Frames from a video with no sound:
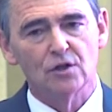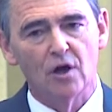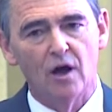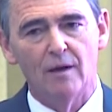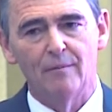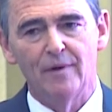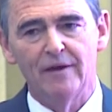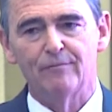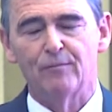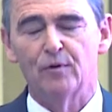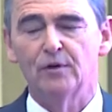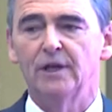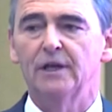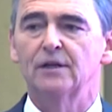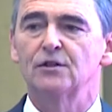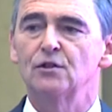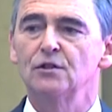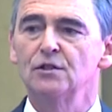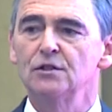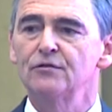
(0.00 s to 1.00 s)
IMF
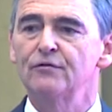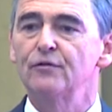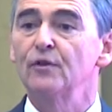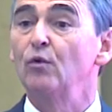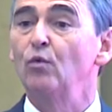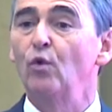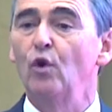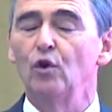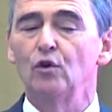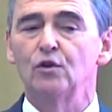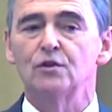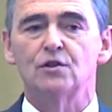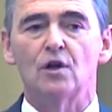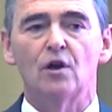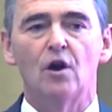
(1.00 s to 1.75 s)
predictions for the world as a